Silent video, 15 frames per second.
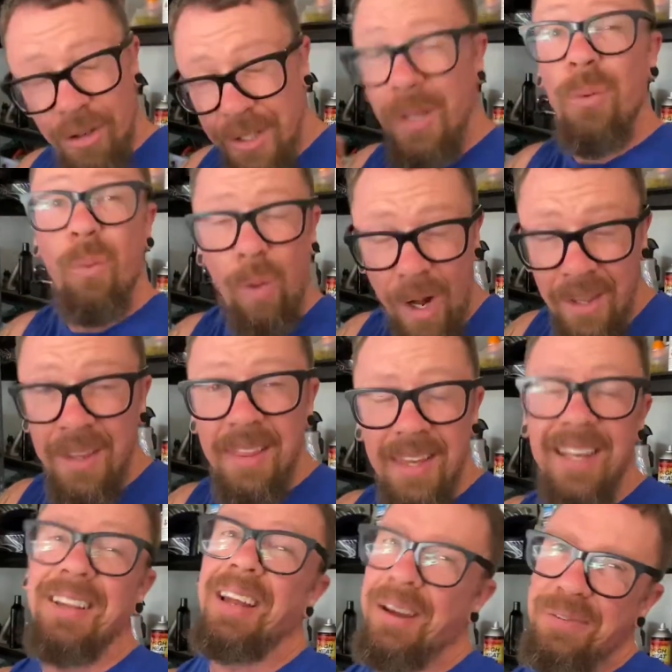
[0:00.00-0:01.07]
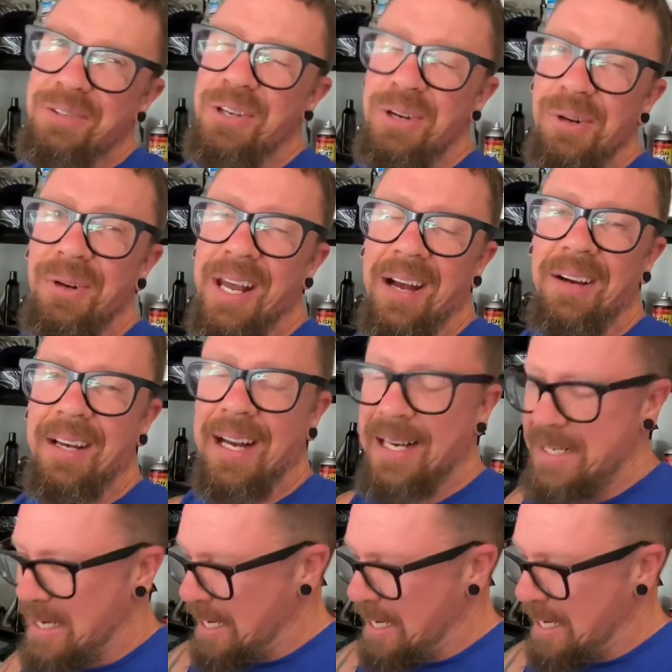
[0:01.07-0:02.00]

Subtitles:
one thing left to do now, guys.